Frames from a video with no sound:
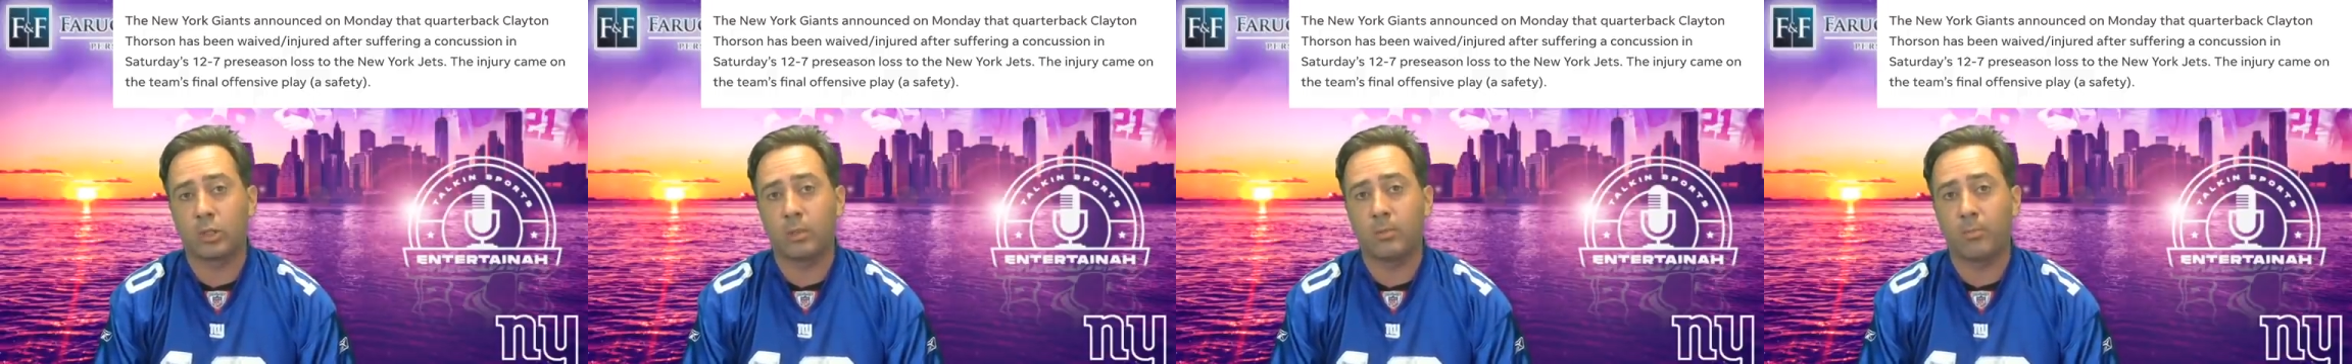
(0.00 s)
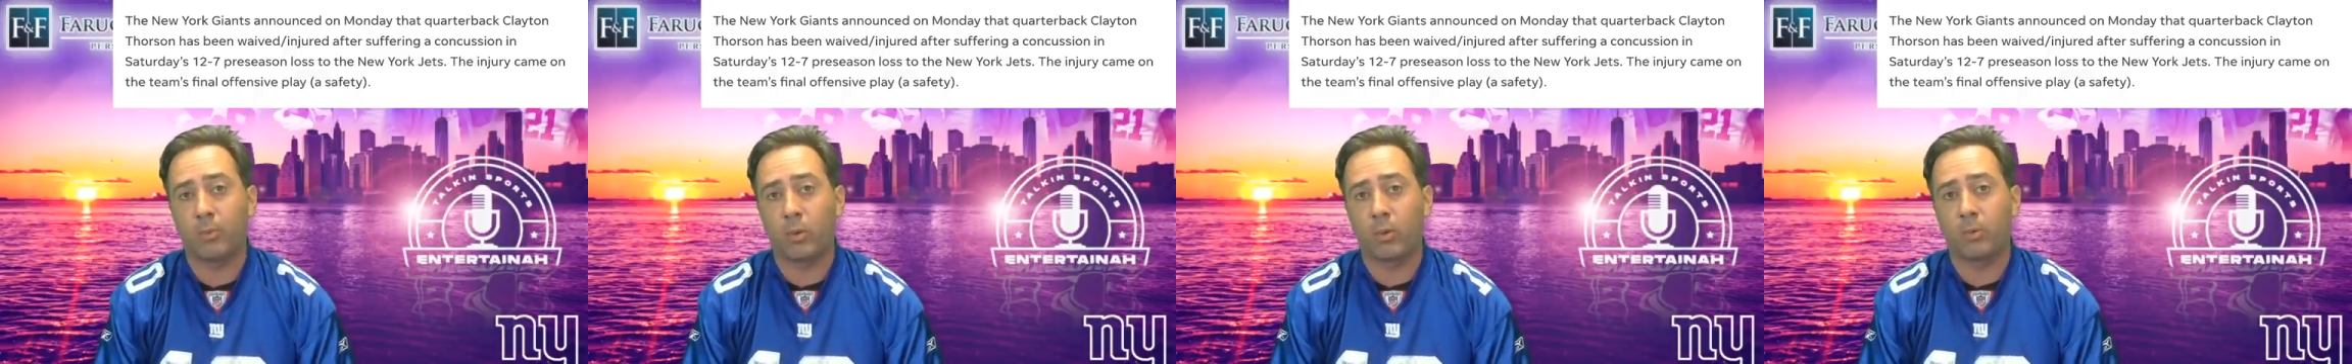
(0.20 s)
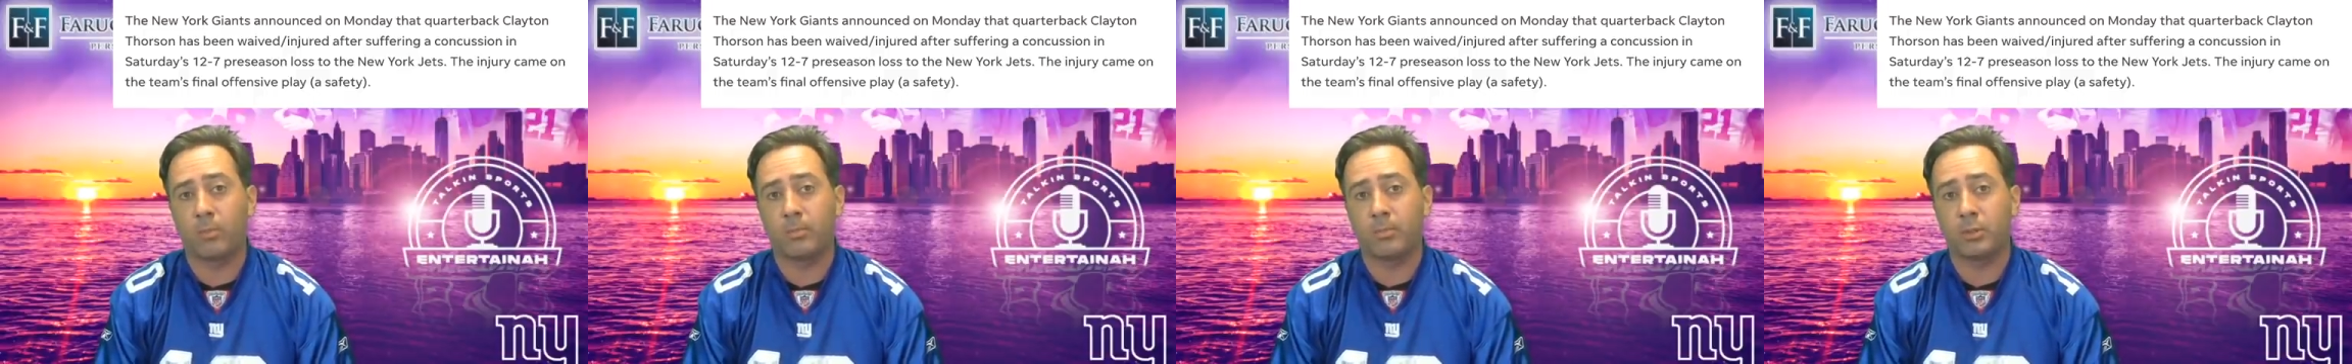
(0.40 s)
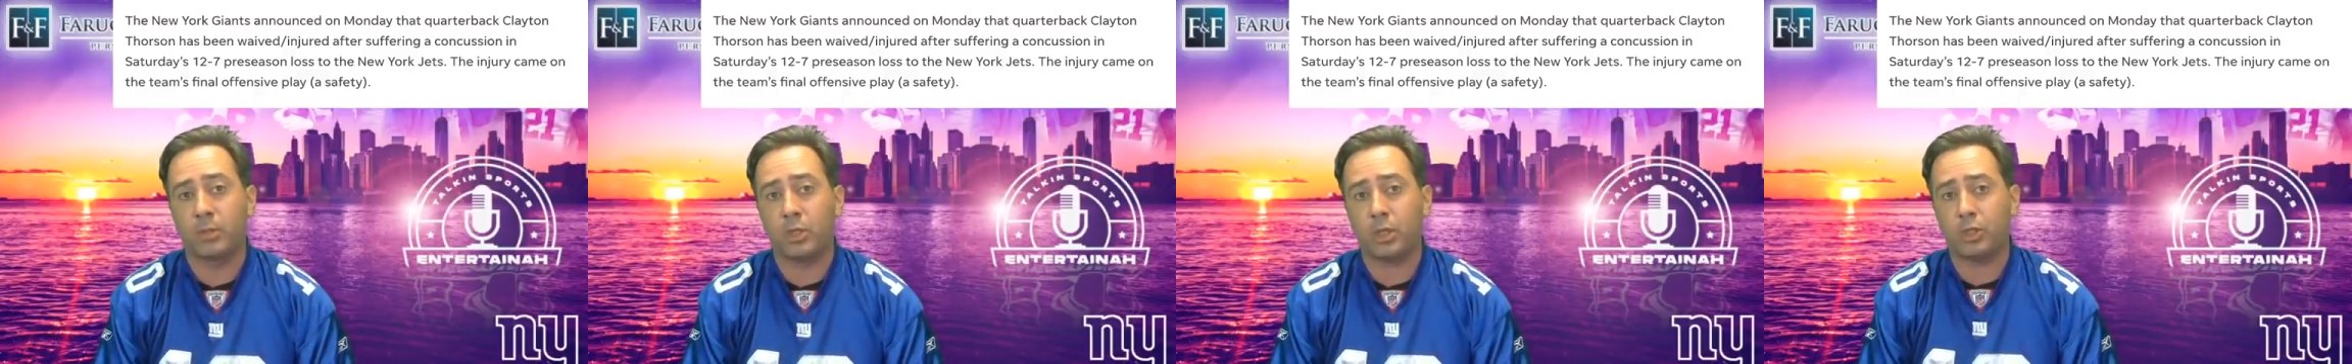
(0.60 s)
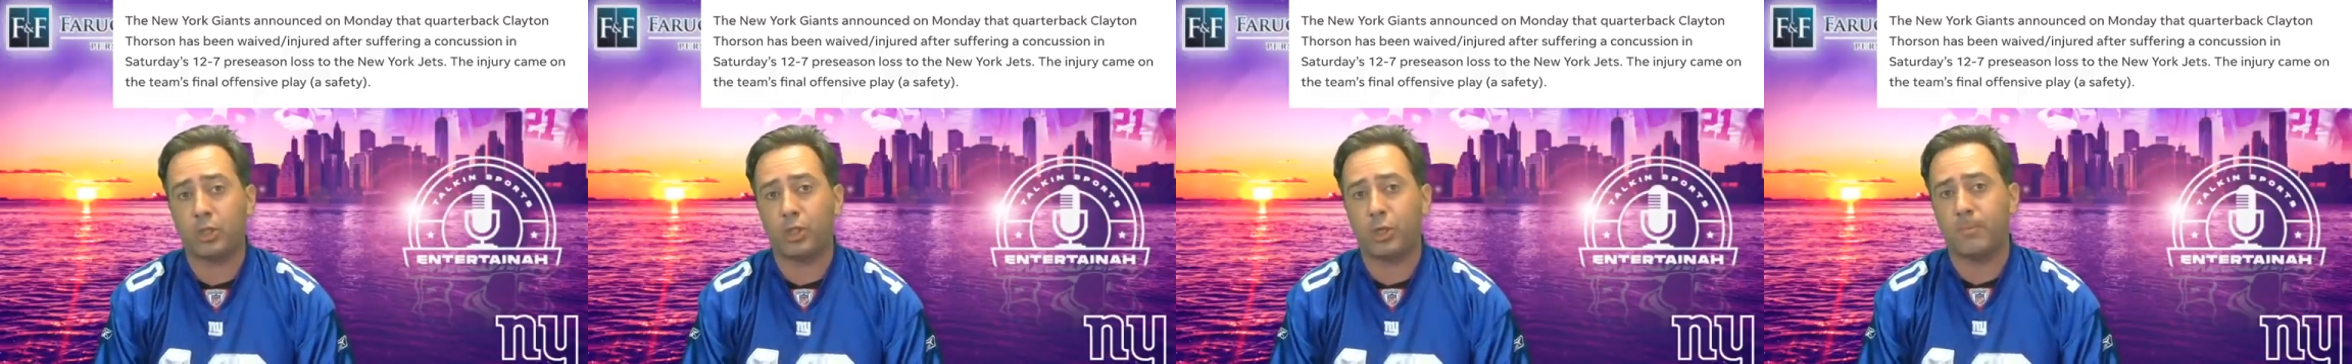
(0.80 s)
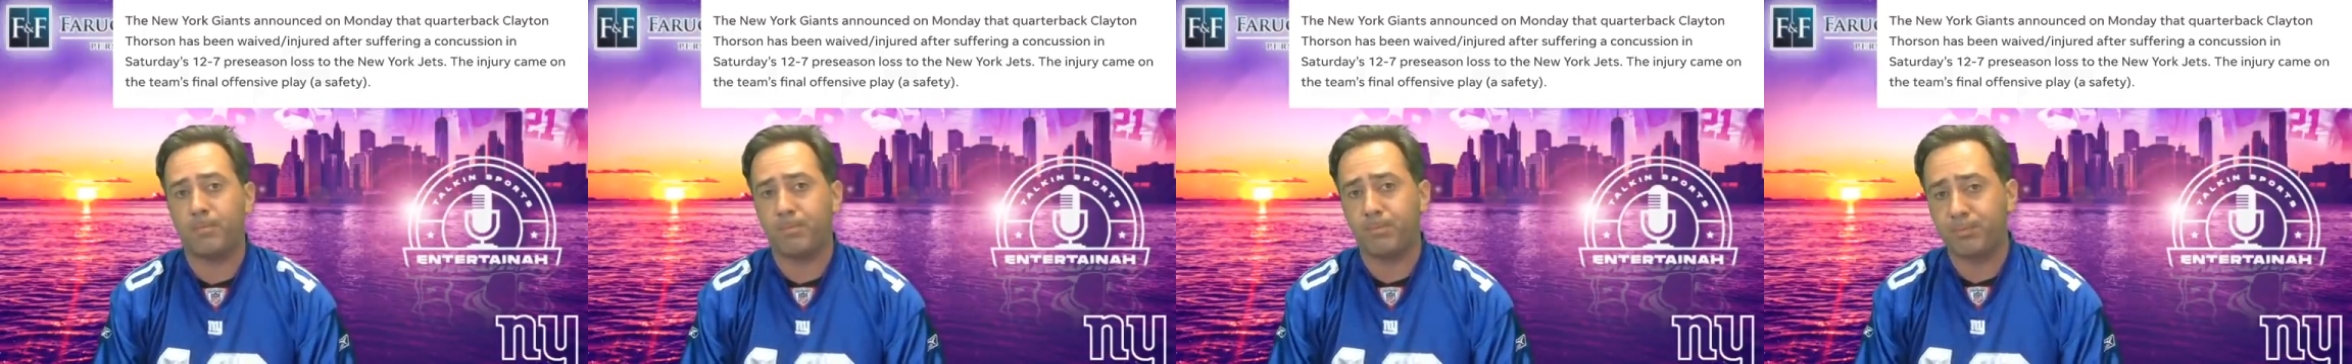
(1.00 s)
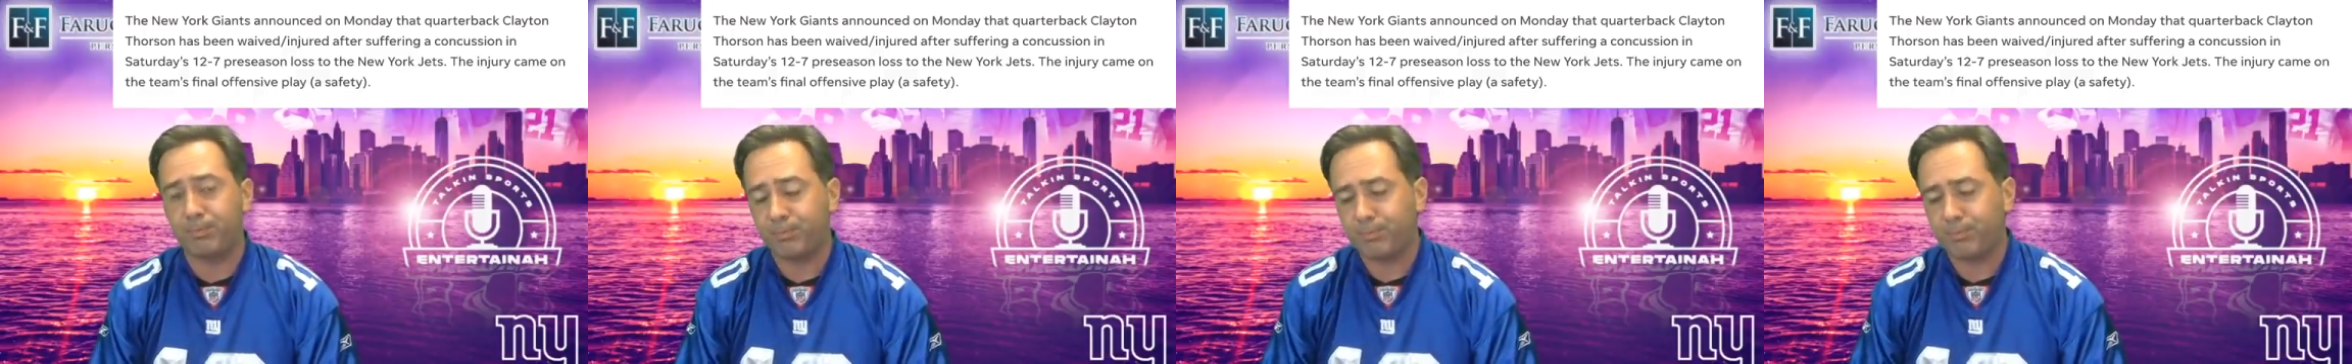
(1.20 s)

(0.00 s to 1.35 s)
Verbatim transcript: important position.